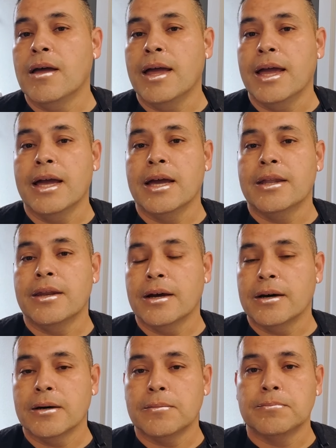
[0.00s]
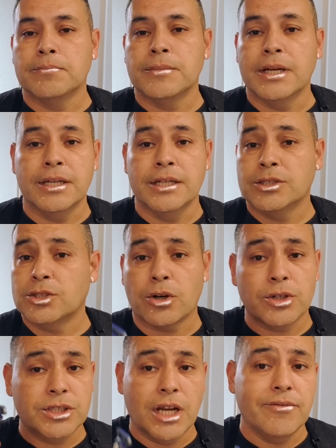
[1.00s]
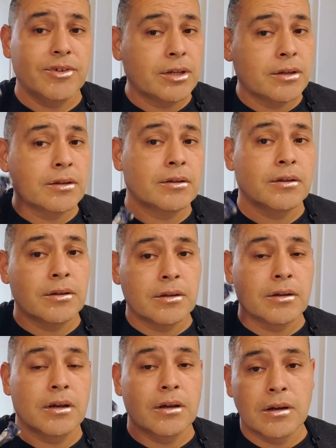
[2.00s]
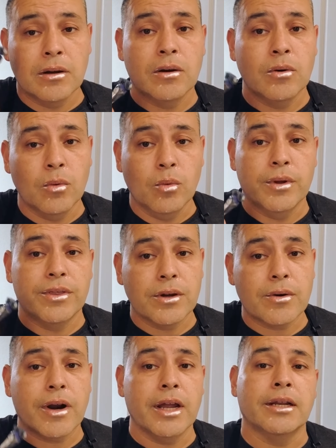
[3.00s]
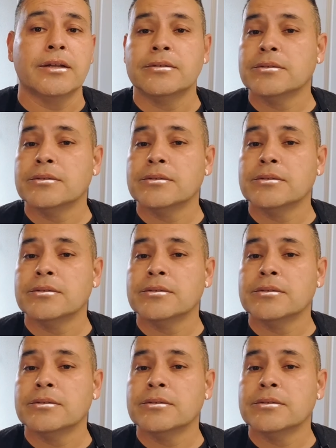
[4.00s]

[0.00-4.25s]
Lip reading: and then start shaving with the grain.